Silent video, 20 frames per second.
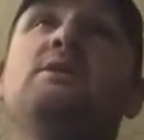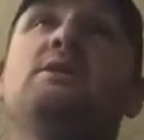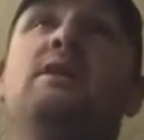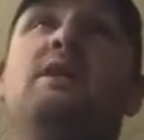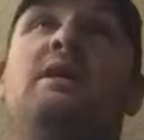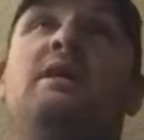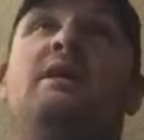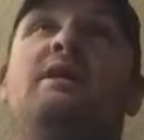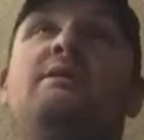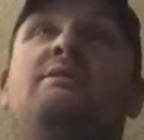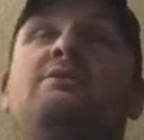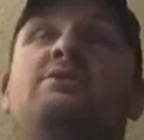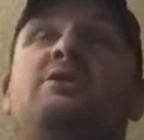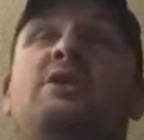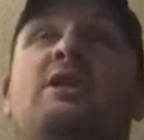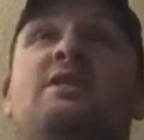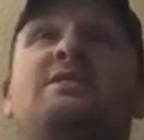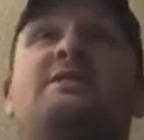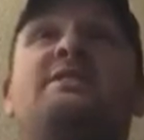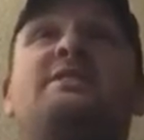uh,
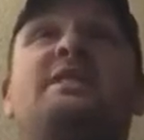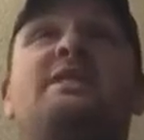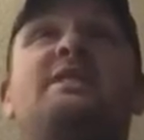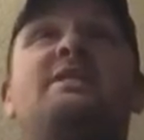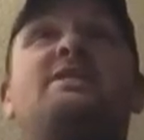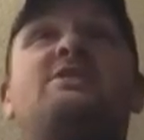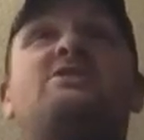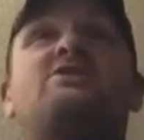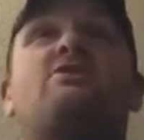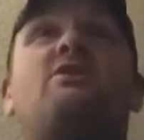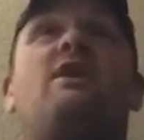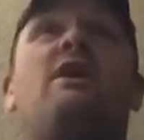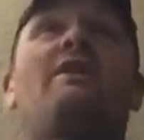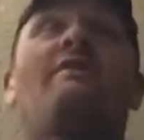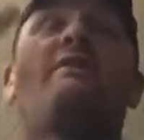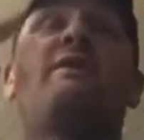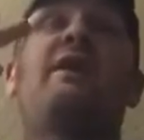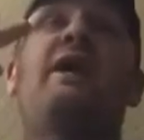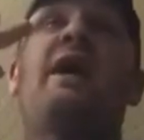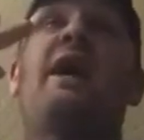John Cena
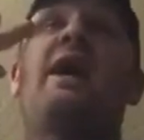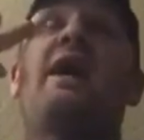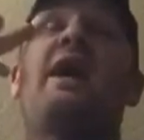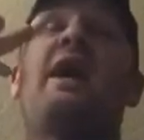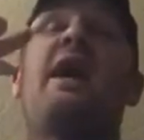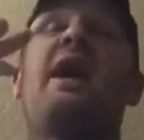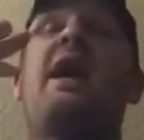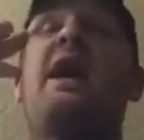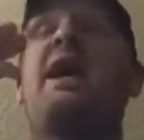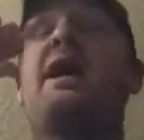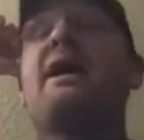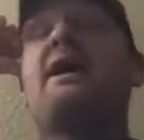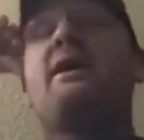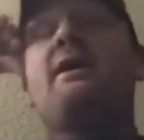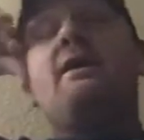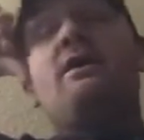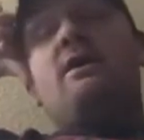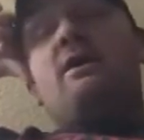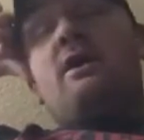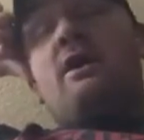trying the AA.
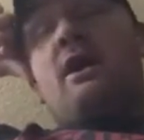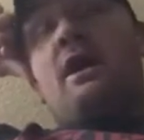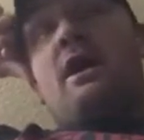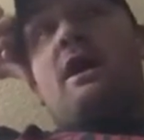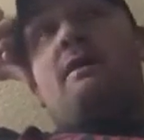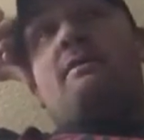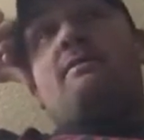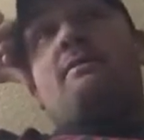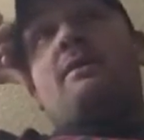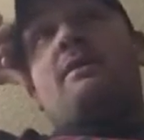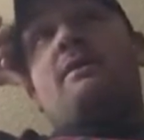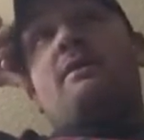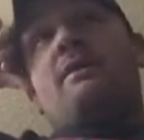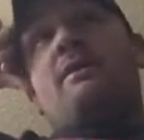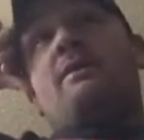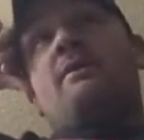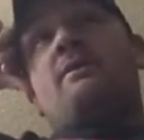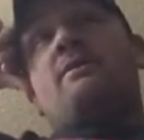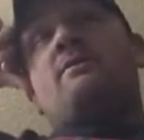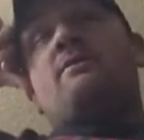Um,
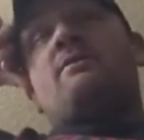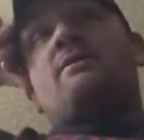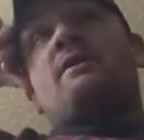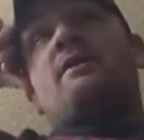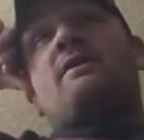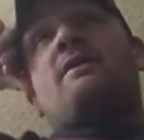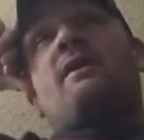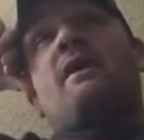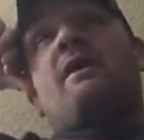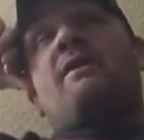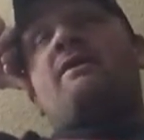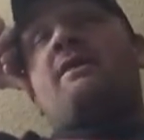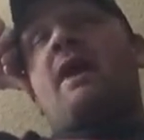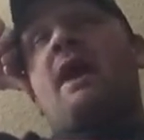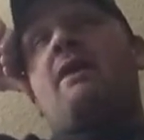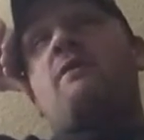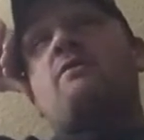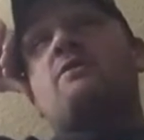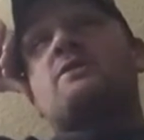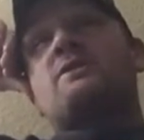you know, and
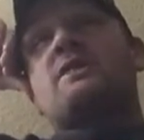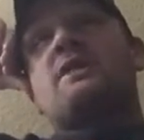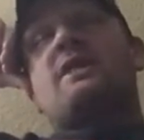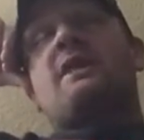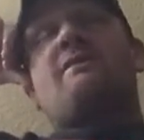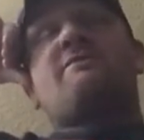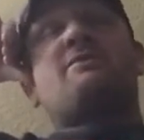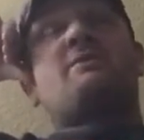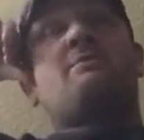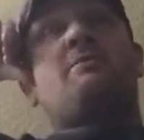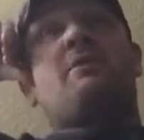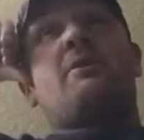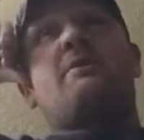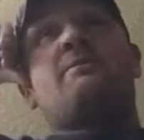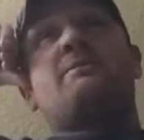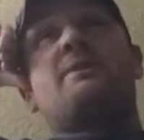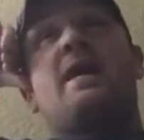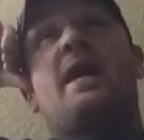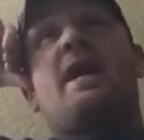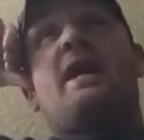that wasn't enough to put
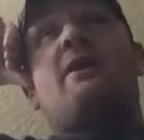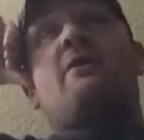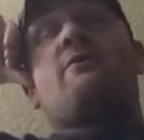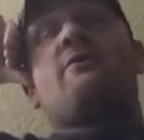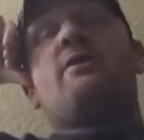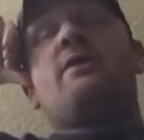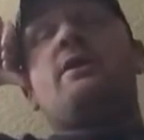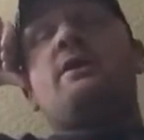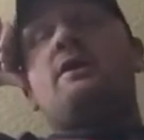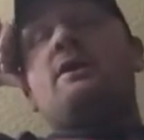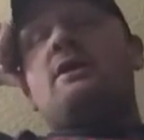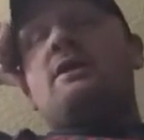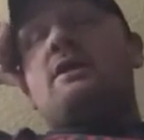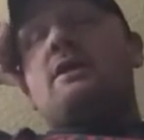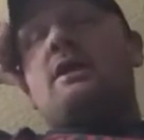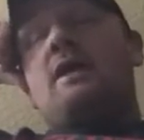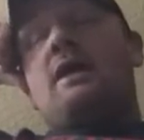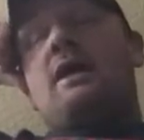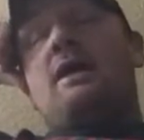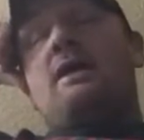him down.
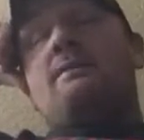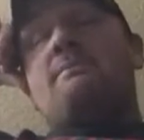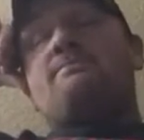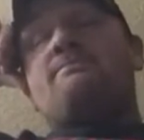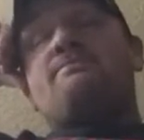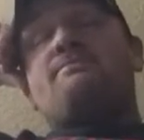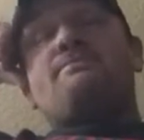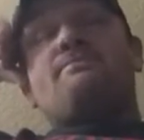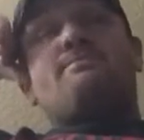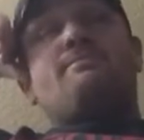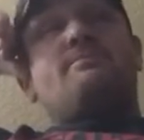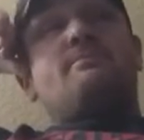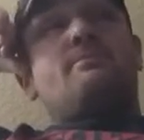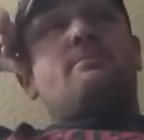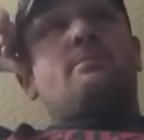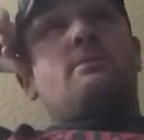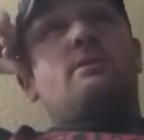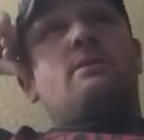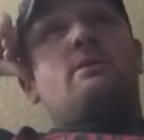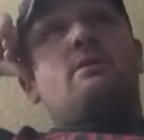Um,
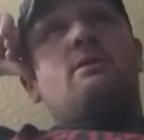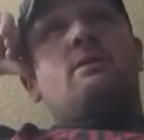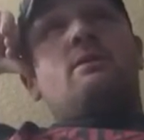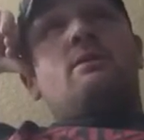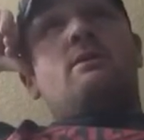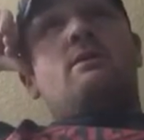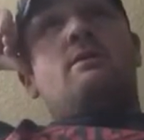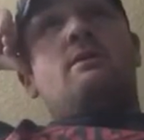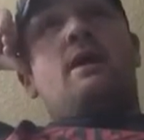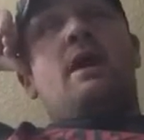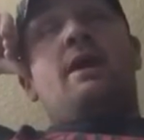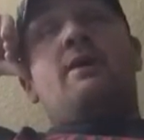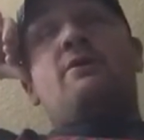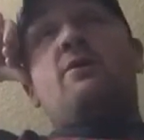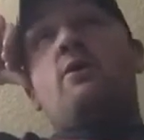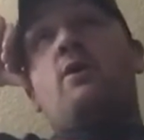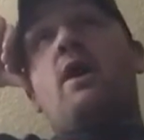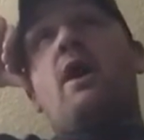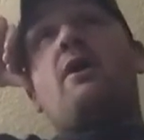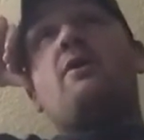I don't
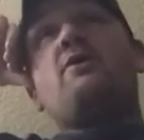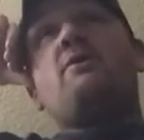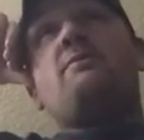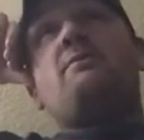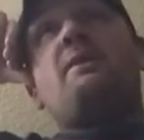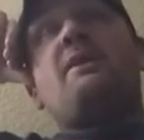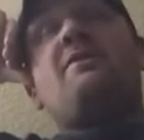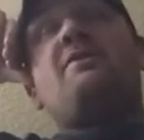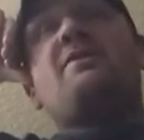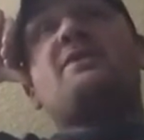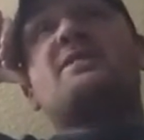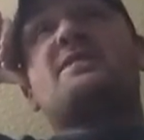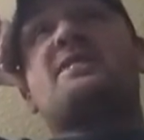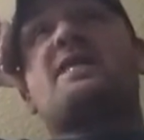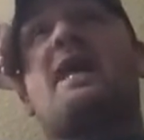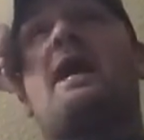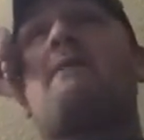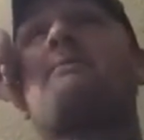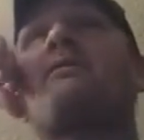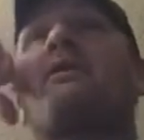know how you beat this
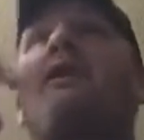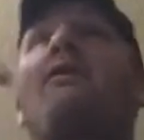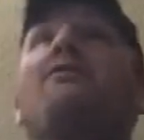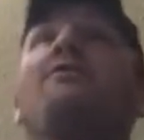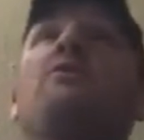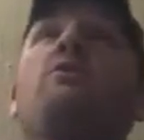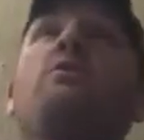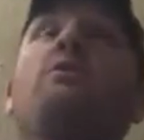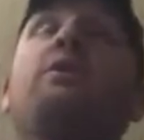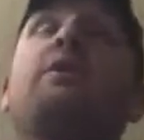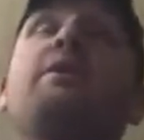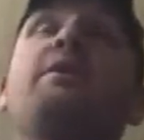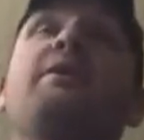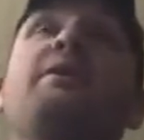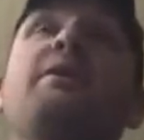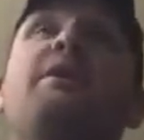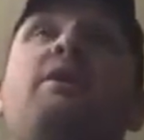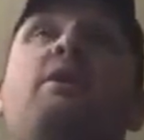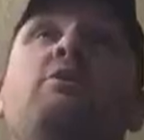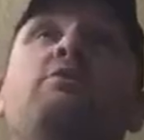guy, but I don't know where
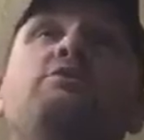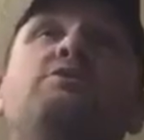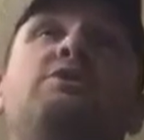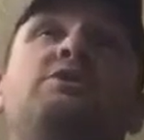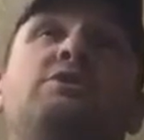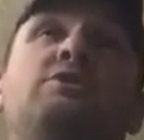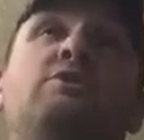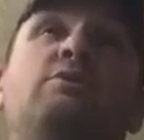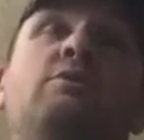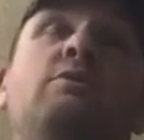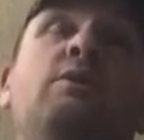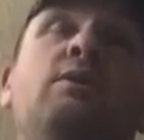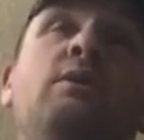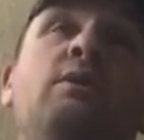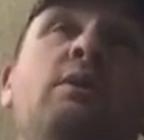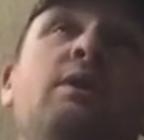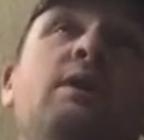it goes to.